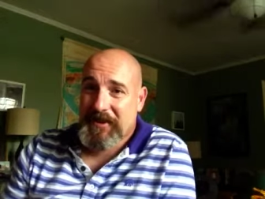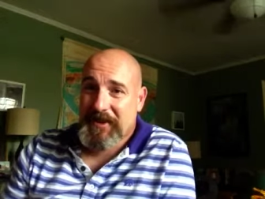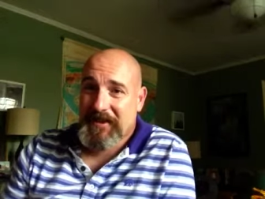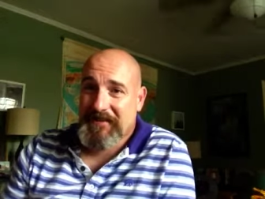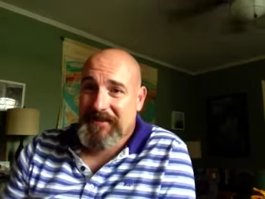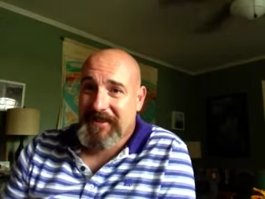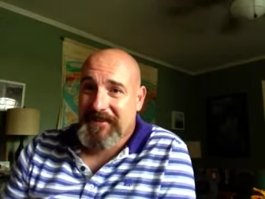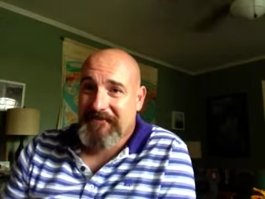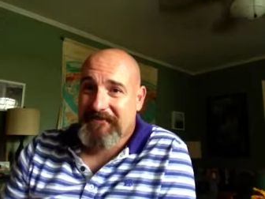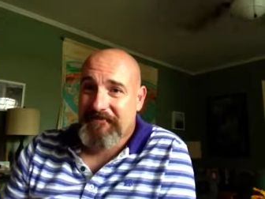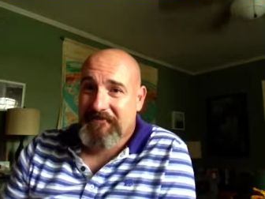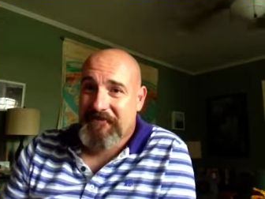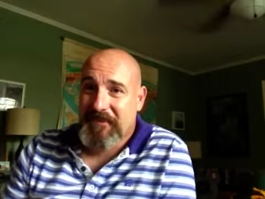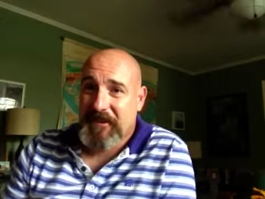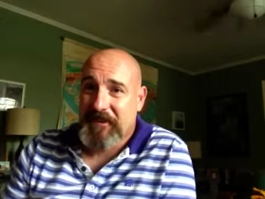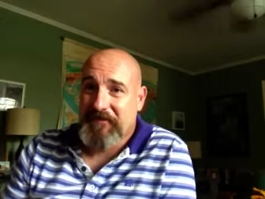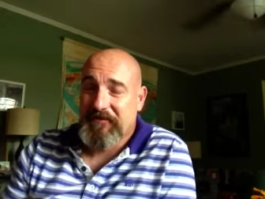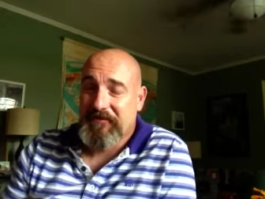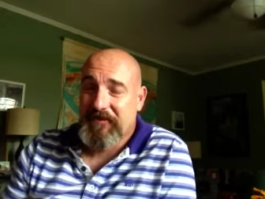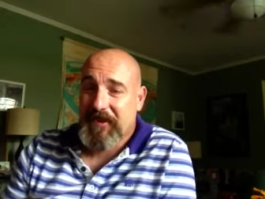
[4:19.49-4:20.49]
I, I,
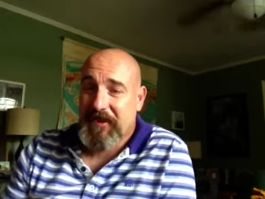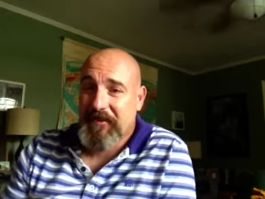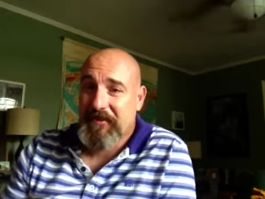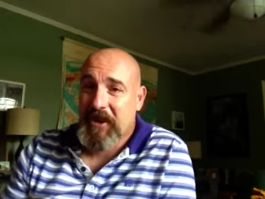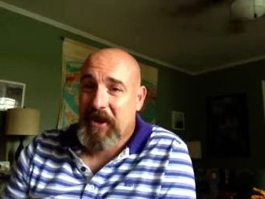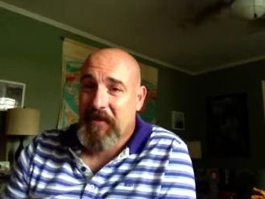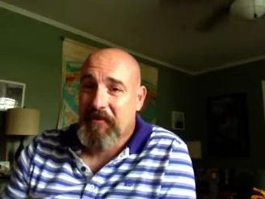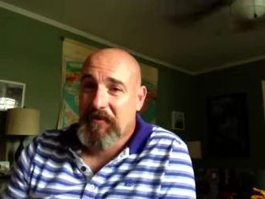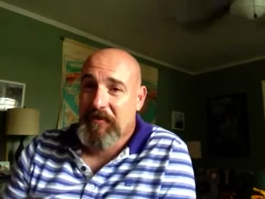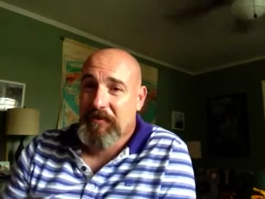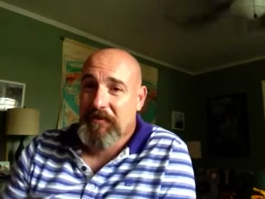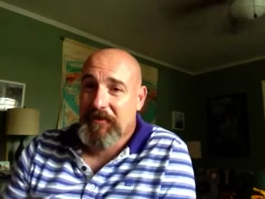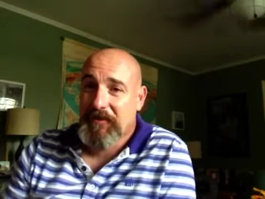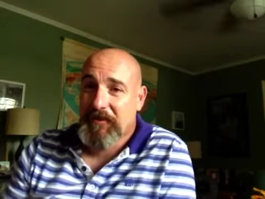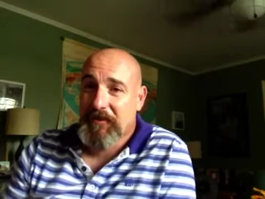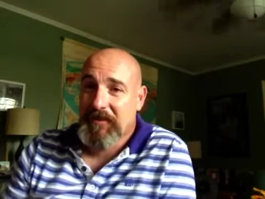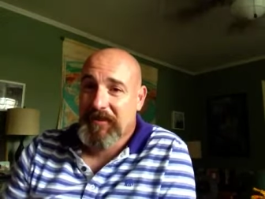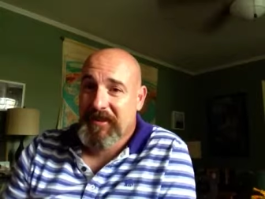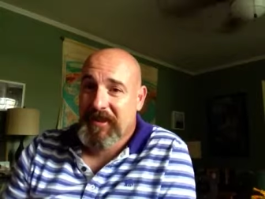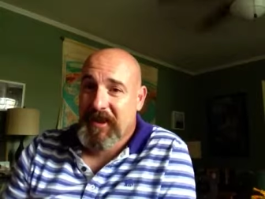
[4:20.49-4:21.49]
felt uncomfortable
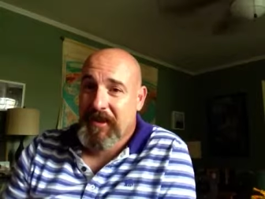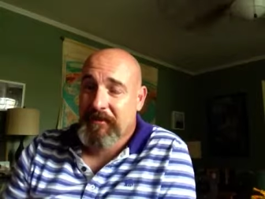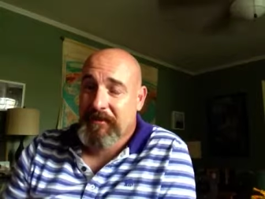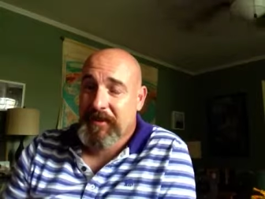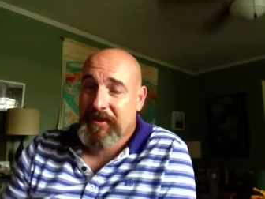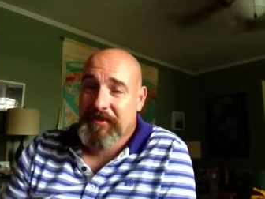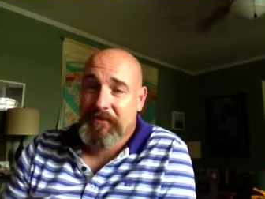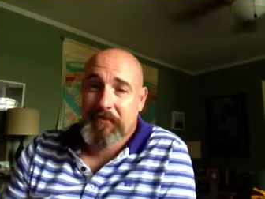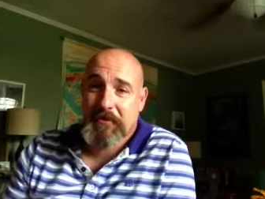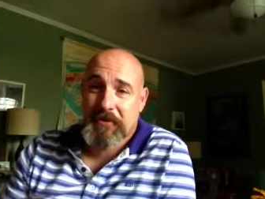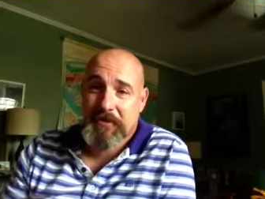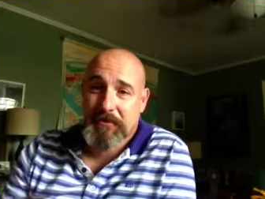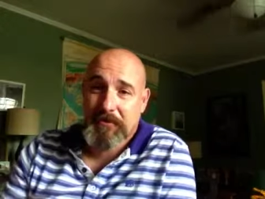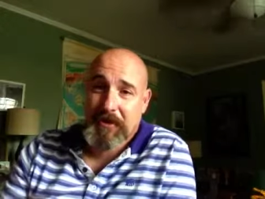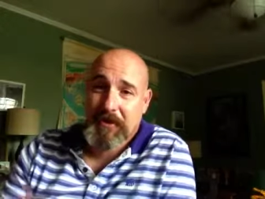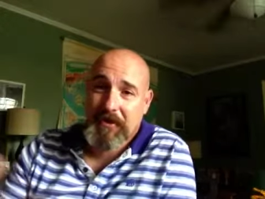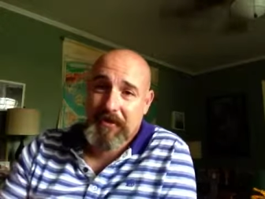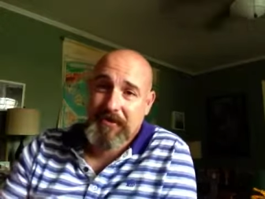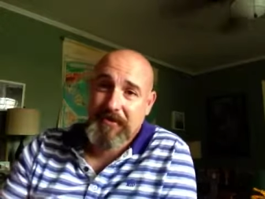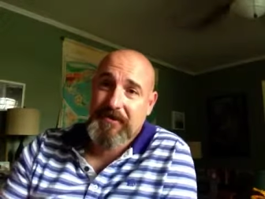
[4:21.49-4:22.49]
doing that because it wasn't
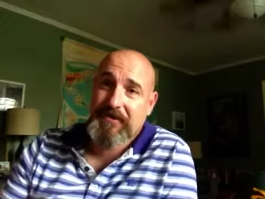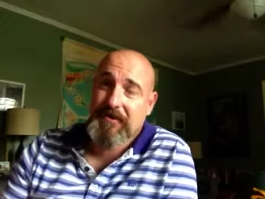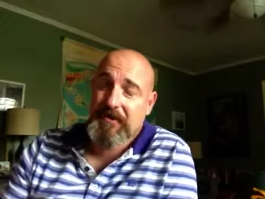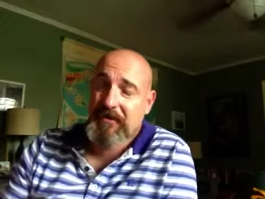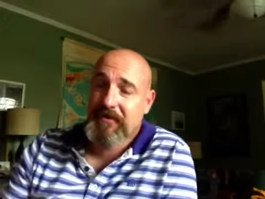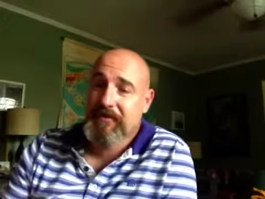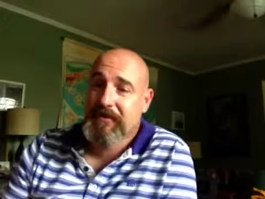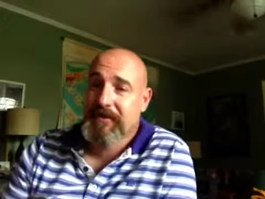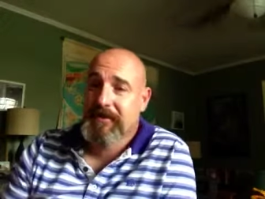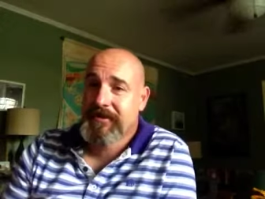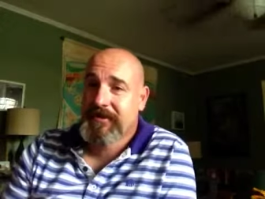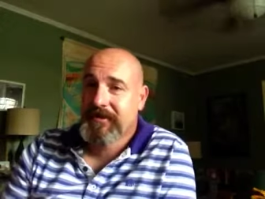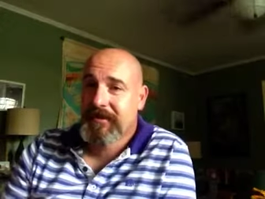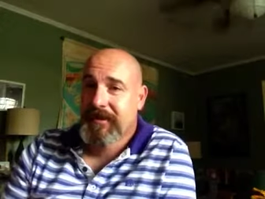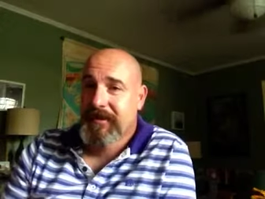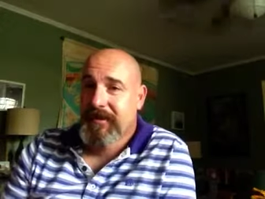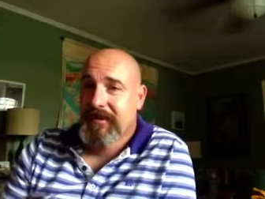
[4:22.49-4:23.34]
part of the syllabus,